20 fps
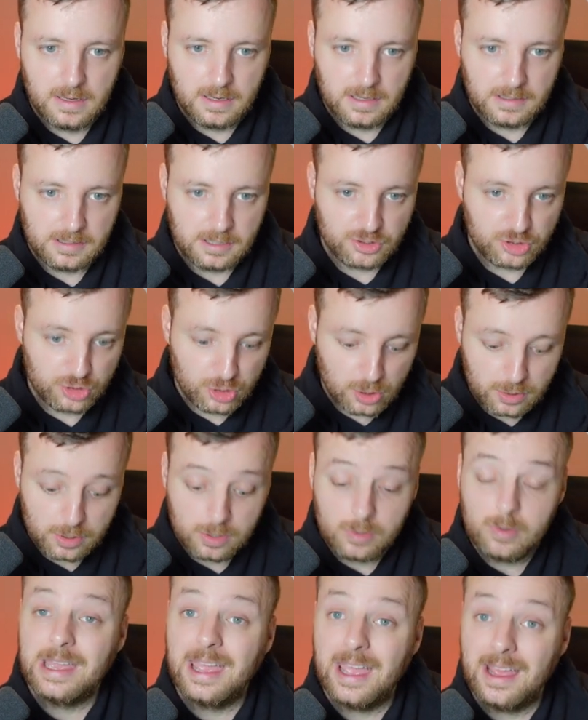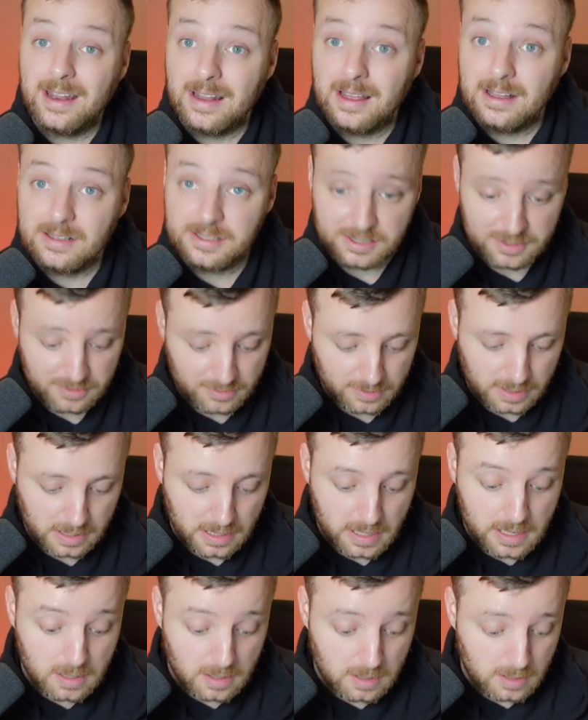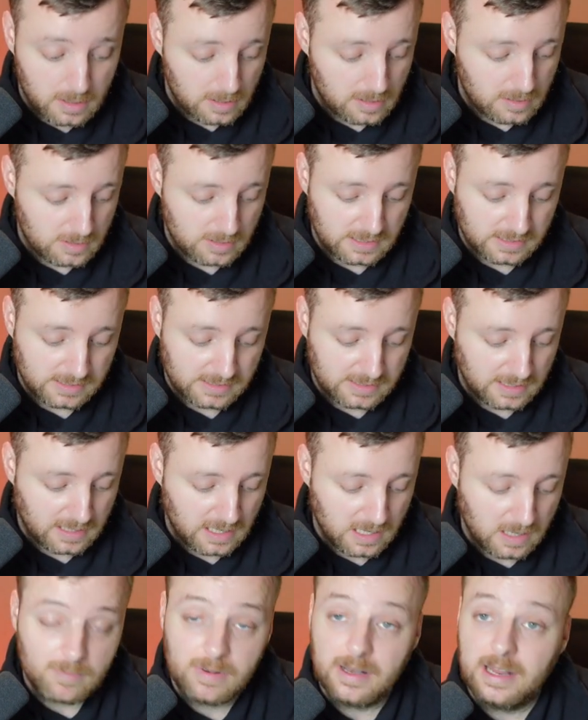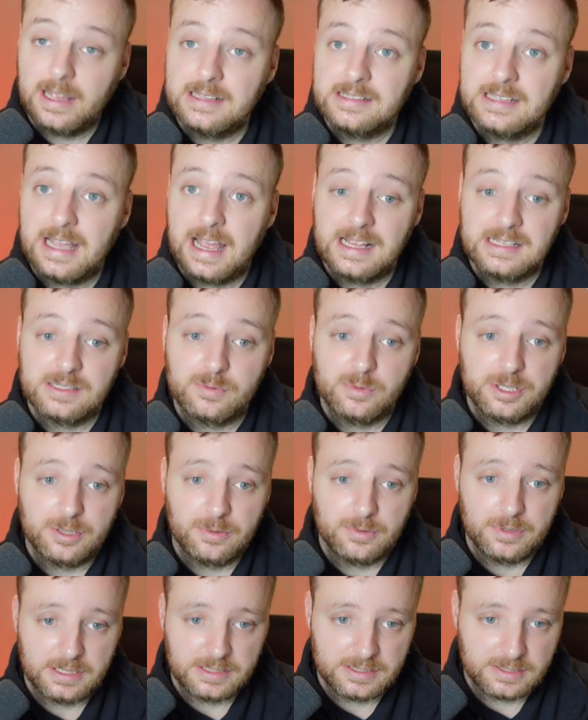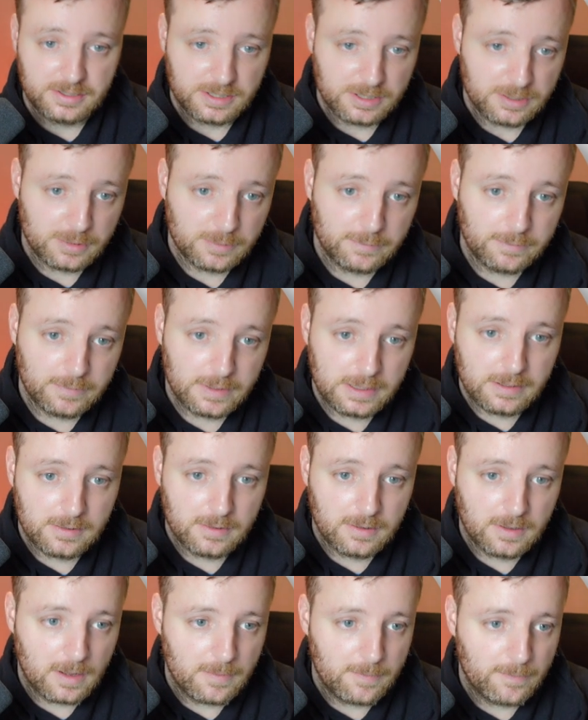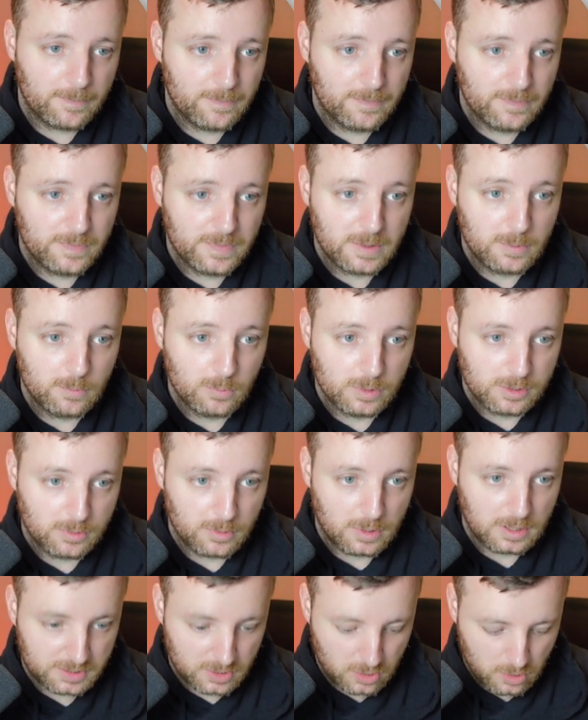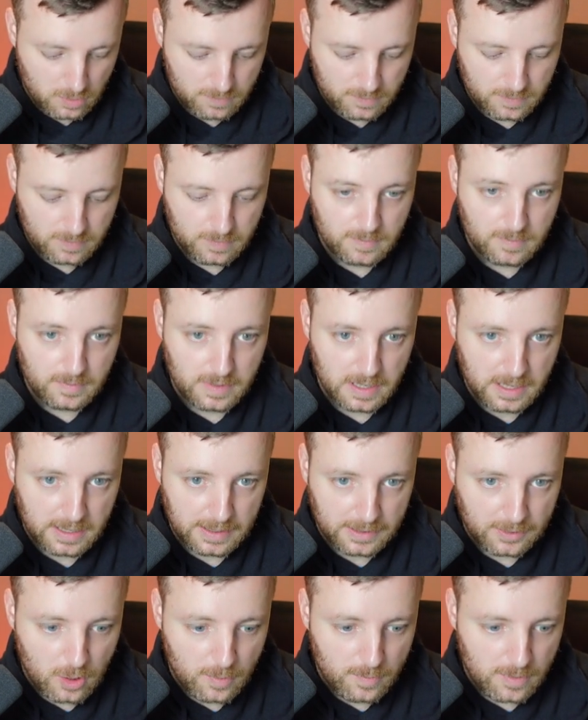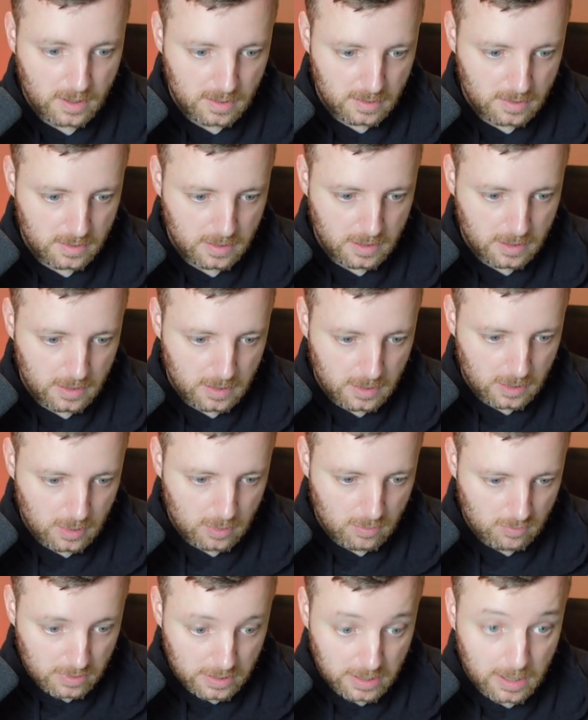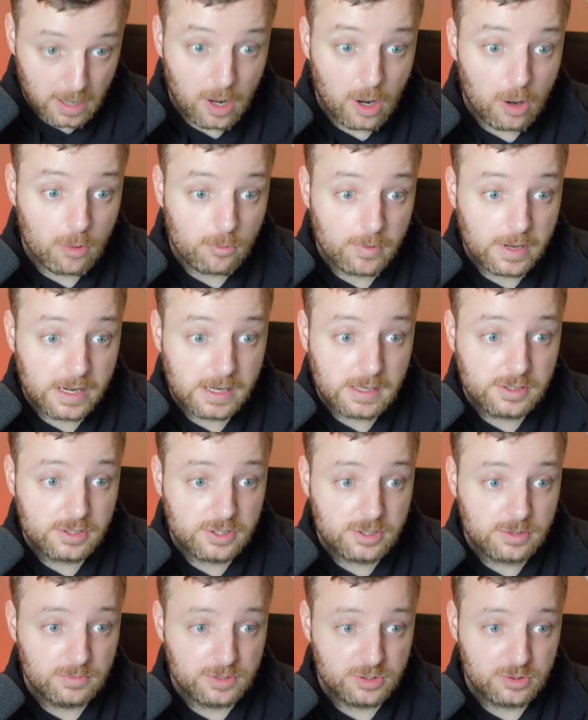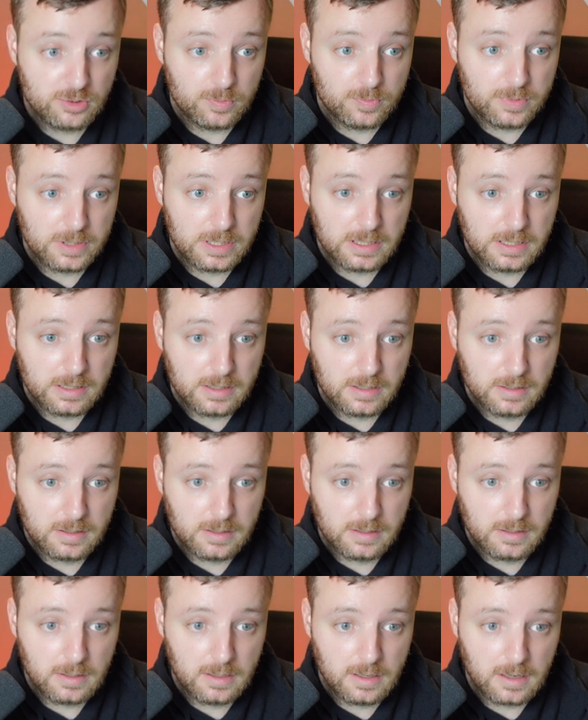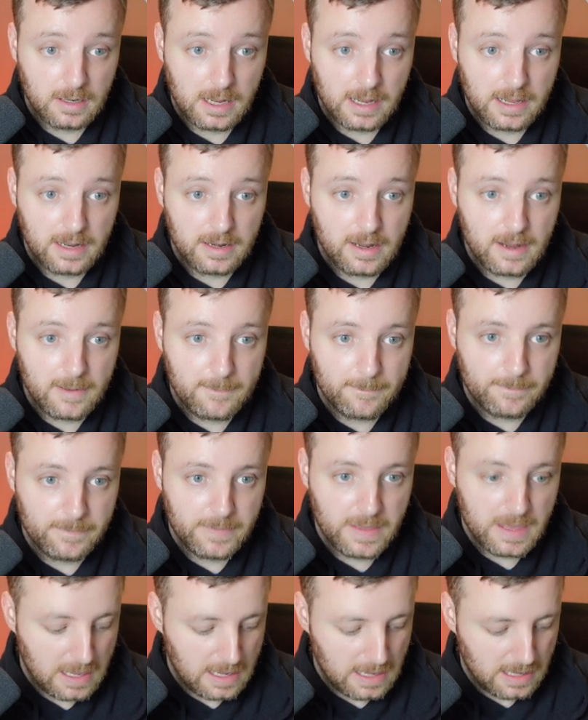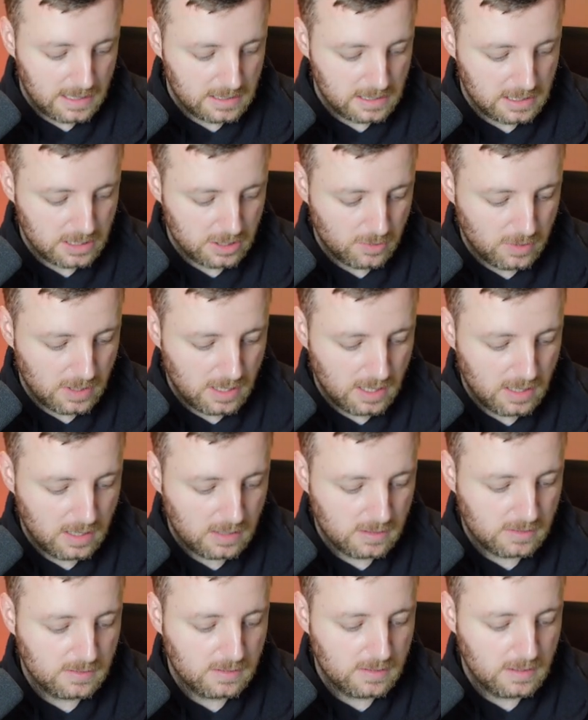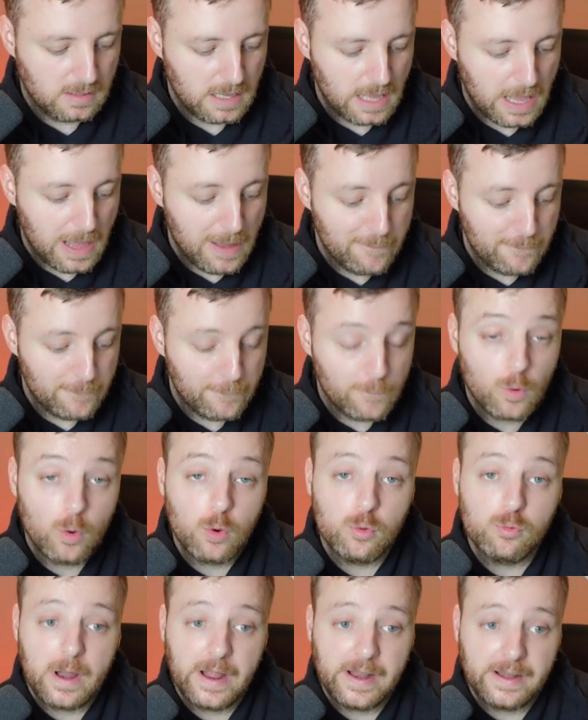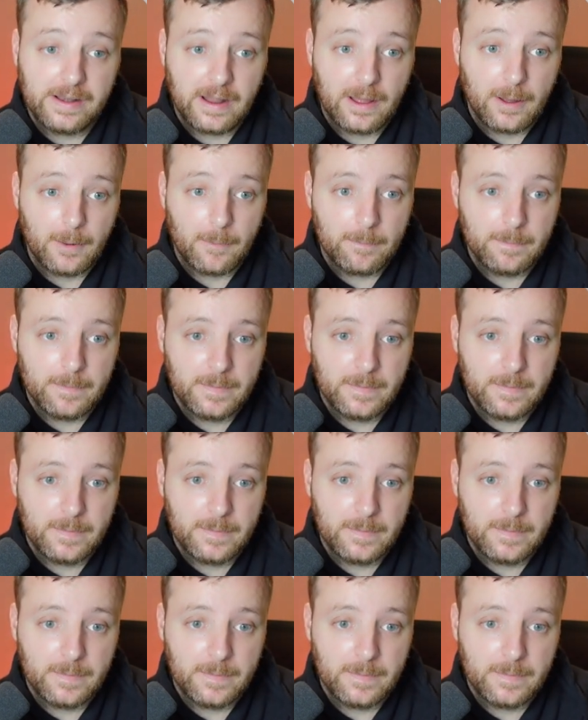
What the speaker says: And I'll show you again how to do it. Stick it in place as we're doing it. So you do VLOOKUP, we do our Tom, hit comma, we get our range, which would be like that. And then you hit F4 right now.